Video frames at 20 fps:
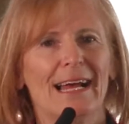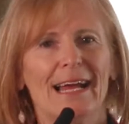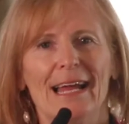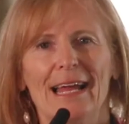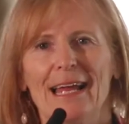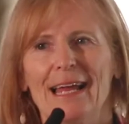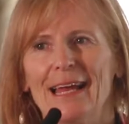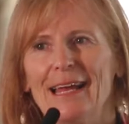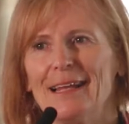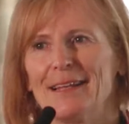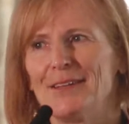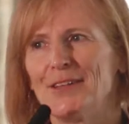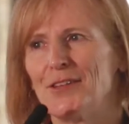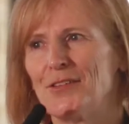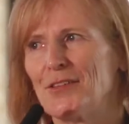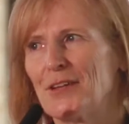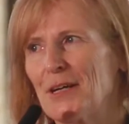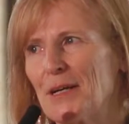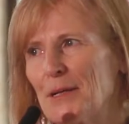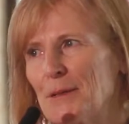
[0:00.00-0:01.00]
And
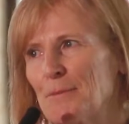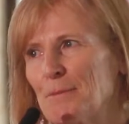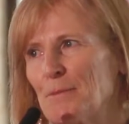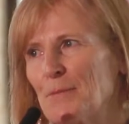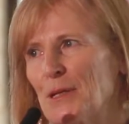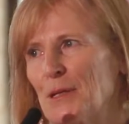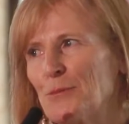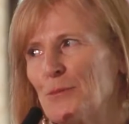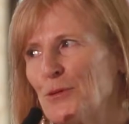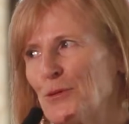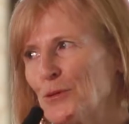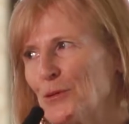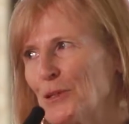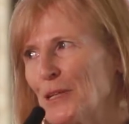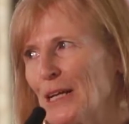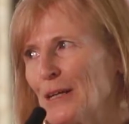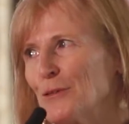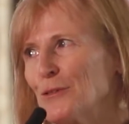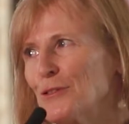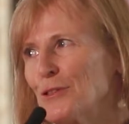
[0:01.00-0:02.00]
it was an
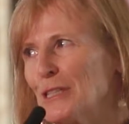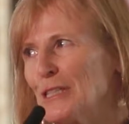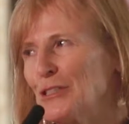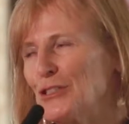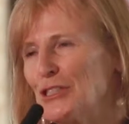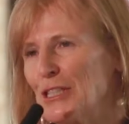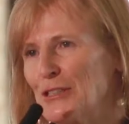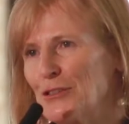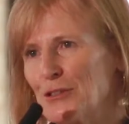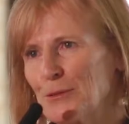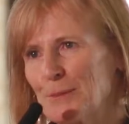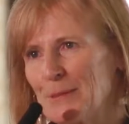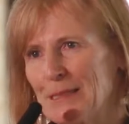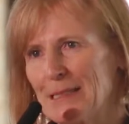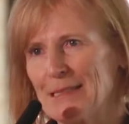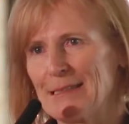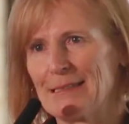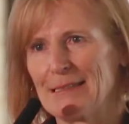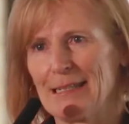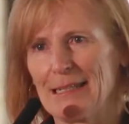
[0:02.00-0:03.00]
elderly gentleman
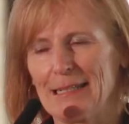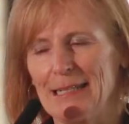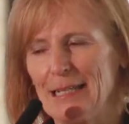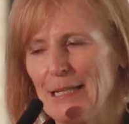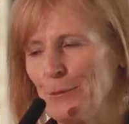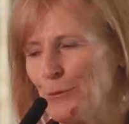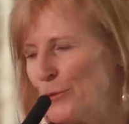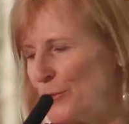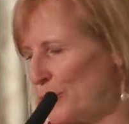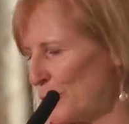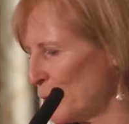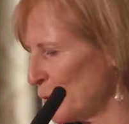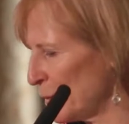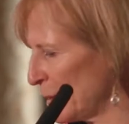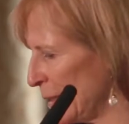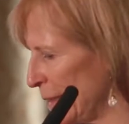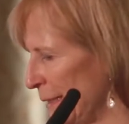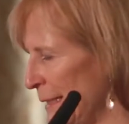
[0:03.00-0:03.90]
that said he was only